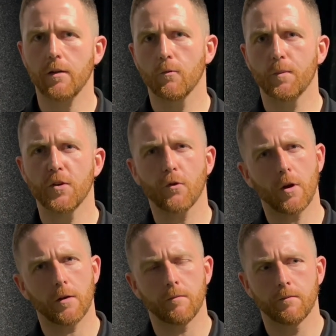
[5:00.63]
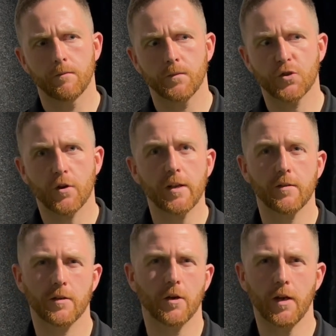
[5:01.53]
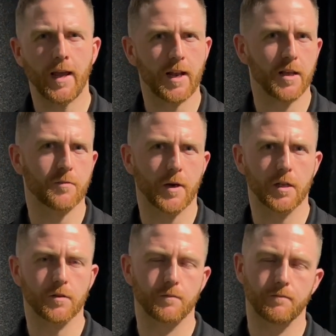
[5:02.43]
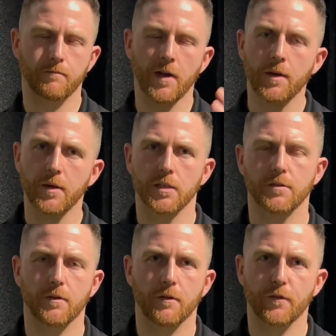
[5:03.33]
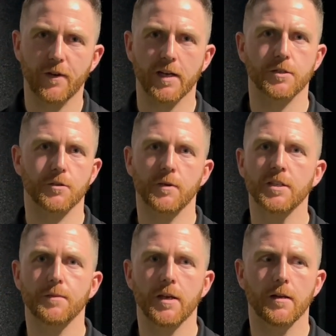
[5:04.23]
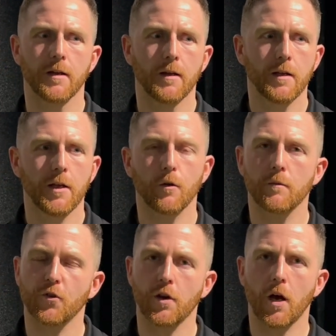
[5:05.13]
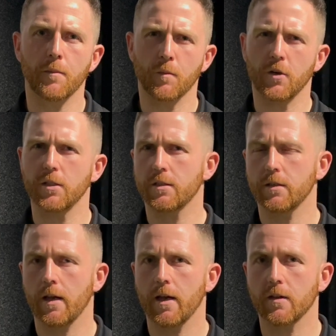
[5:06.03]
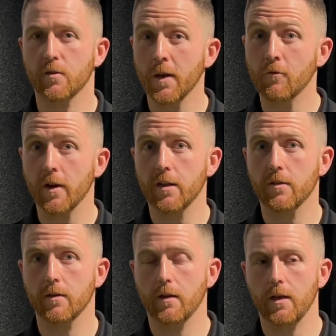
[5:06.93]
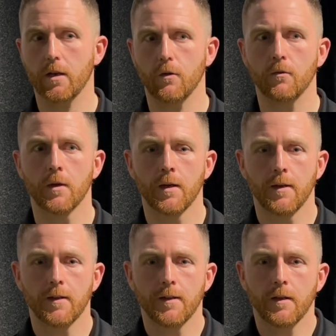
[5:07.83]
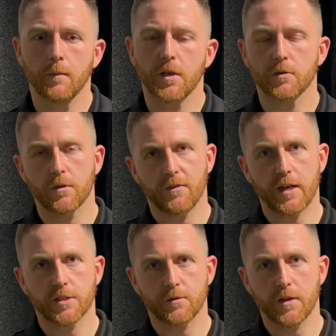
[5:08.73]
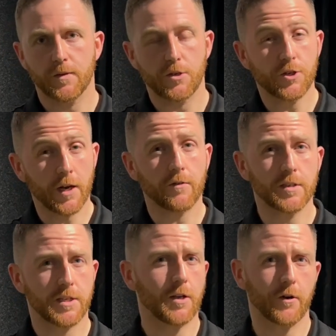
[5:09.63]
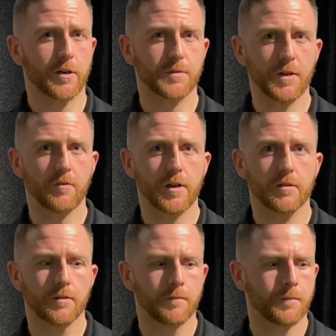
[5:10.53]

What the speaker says: would be drawn straight to kind of LS models mainly because of a faster swing speed. You know, I'm trying to optimize spin rates, you know, because with a faster swing speed, you generally see higher spin rates.